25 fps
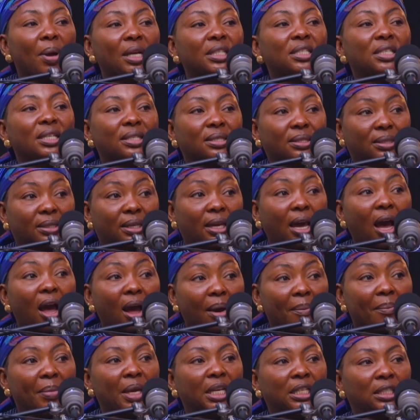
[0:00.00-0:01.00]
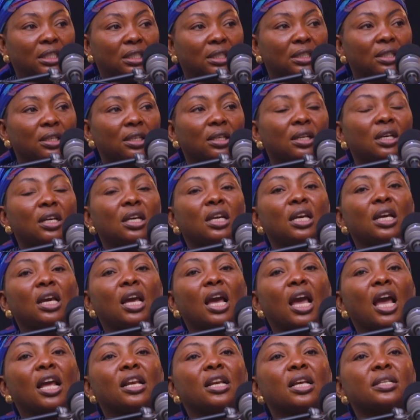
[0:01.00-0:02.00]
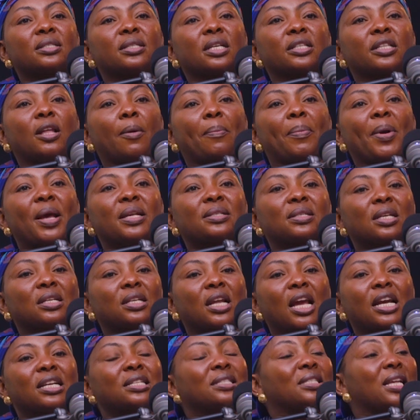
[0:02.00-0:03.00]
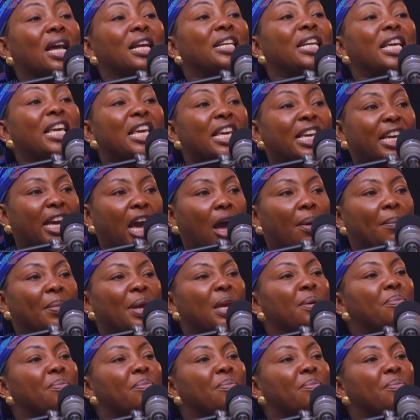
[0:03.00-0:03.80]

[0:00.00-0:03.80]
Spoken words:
much is coming, and let's say the person earns an income,